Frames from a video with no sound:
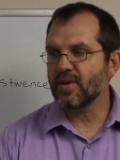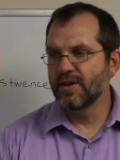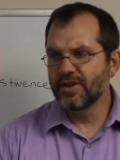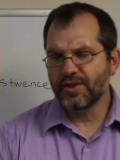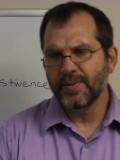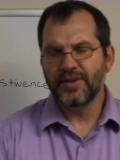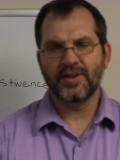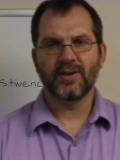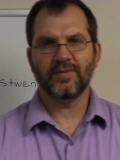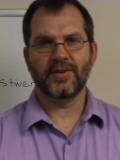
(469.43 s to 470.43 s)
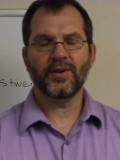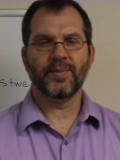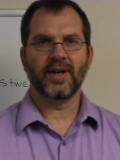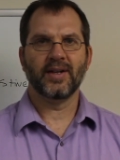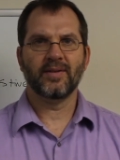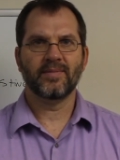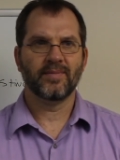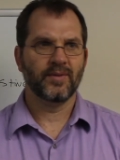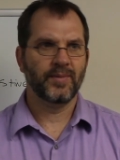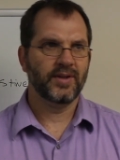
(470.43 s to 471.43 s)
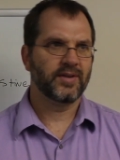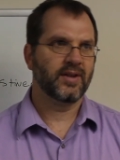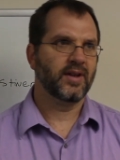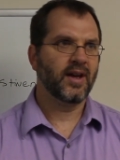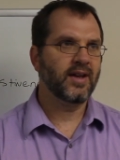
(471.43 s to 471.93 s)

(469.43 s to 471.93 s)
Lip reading: It just means you don't feel bad. It means that,